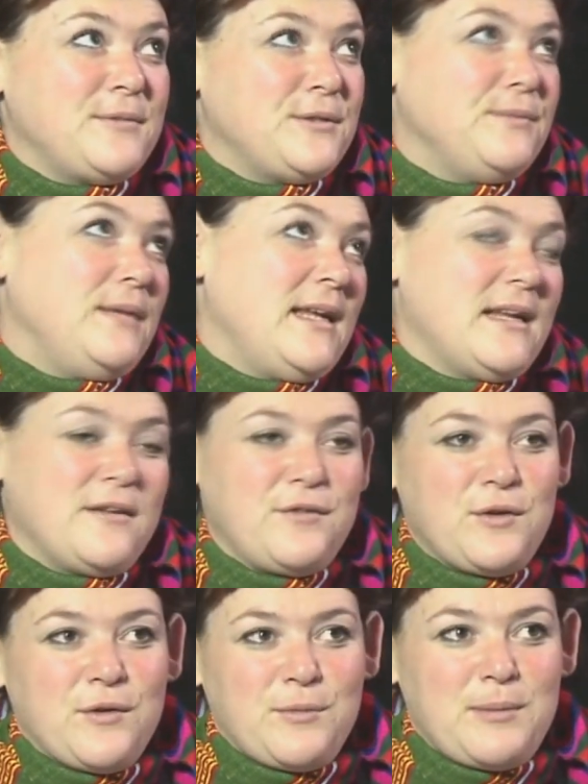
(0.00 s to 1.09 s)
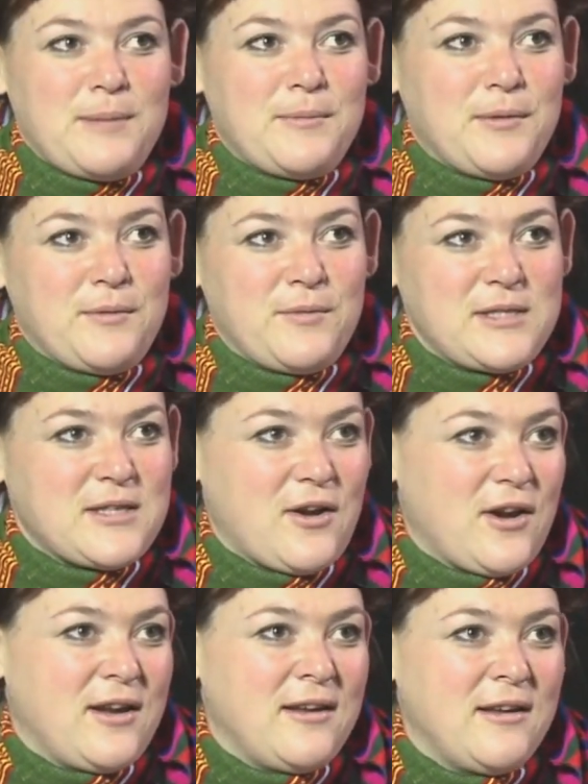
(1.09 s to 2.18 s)
to me and a few other people, and we
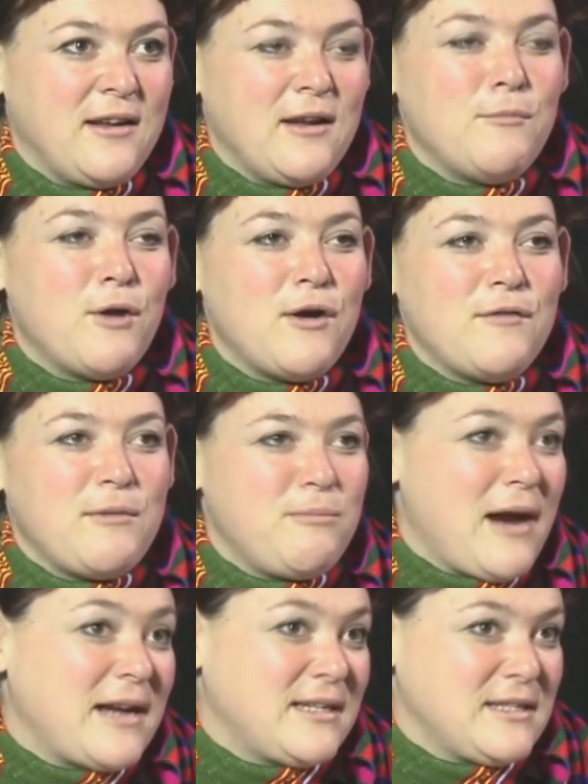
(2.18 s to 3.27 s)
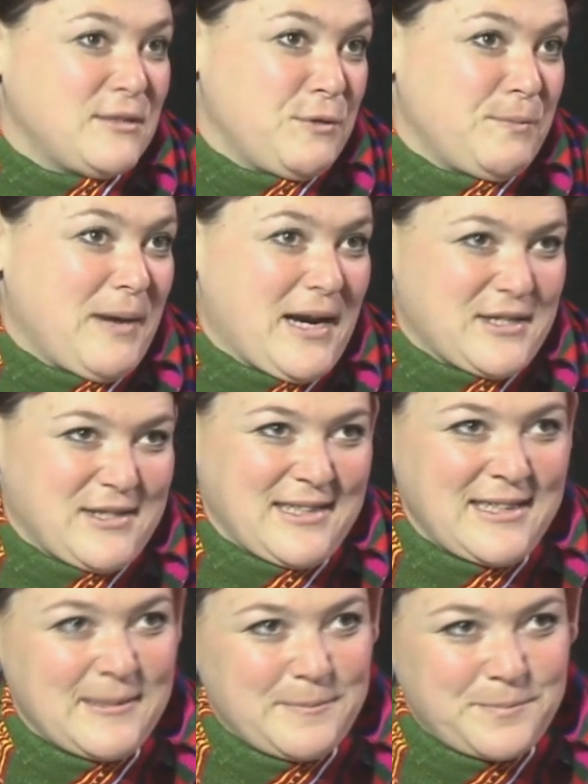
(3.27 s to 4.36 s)
started more of a practice group,
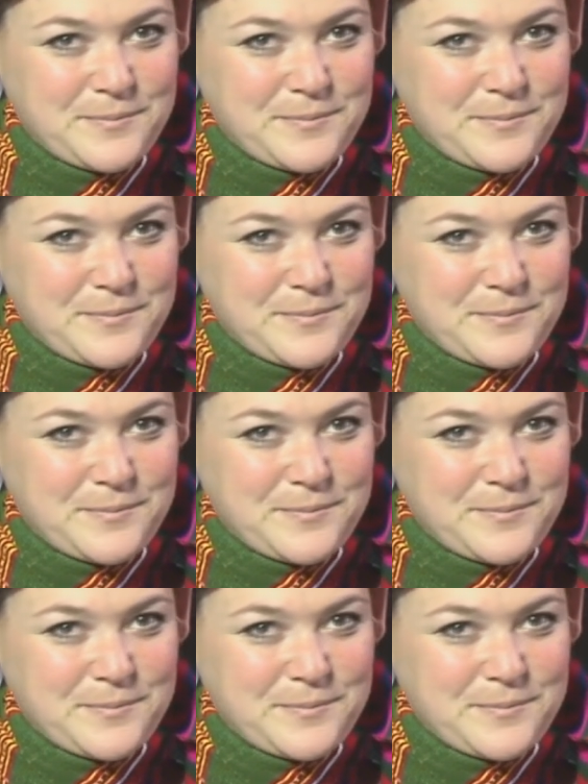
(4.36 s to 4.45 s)
actually,